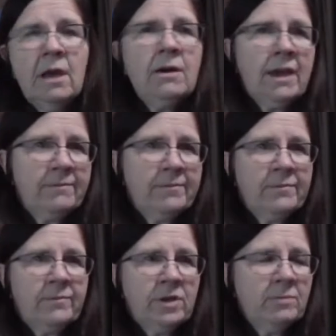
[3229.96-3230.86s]
Okay.
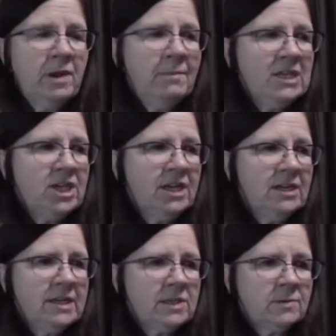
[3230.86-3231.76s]
We're going to be on my
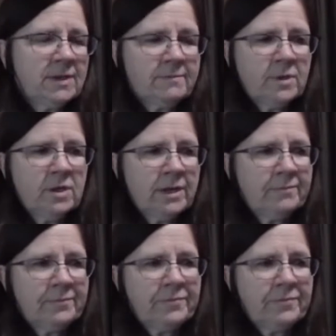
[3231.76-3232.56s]
channel next week. Okay.